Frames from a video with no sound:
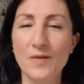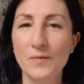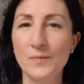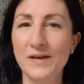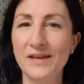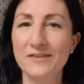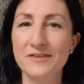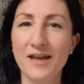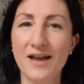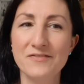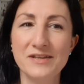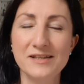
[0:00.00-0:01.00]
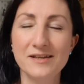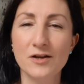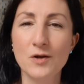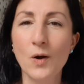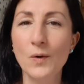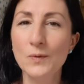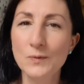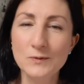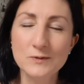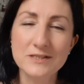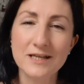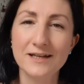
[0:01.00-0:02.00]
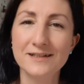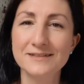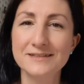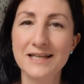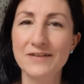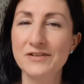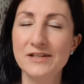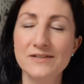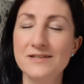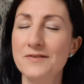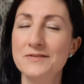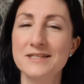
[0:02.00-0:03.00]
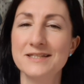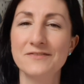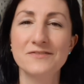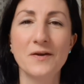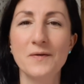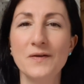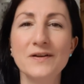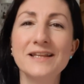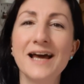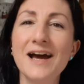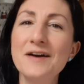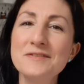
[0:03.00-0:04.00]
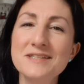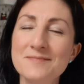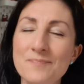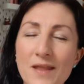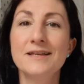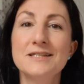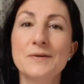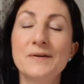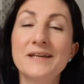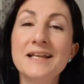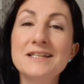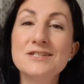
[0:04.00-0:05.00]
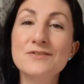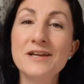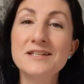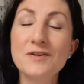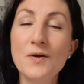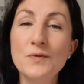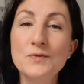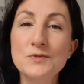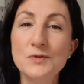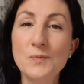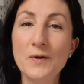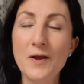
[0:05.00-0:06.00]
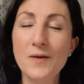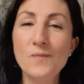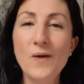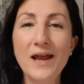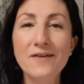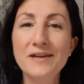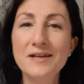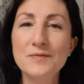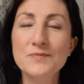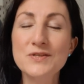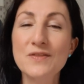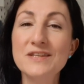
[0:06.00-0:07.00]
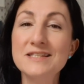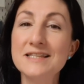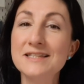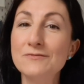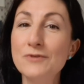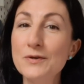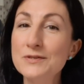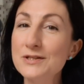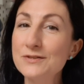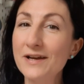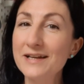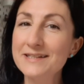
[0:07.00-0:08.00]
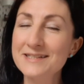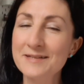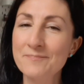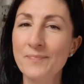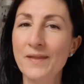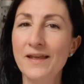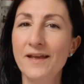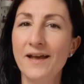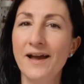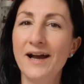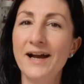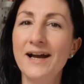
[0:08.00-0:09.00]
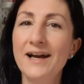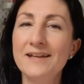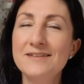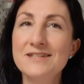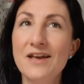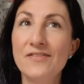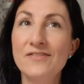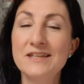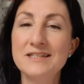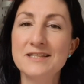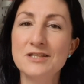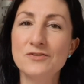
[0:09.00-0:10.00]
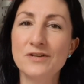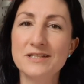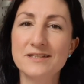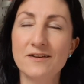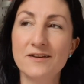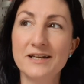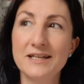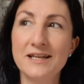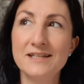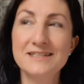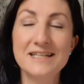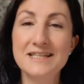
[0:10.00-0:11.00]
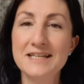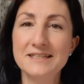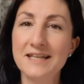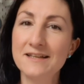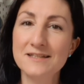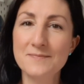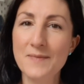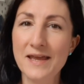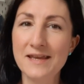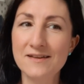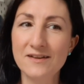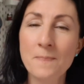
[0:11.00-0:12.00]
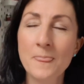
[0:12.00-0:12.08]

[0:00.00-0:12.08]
with having a cold and having loads of stuff going on in the house. So I'll get straight on to what I'm wearing. So this is the Rosa dress, and this is a dress that I didn't intend to make.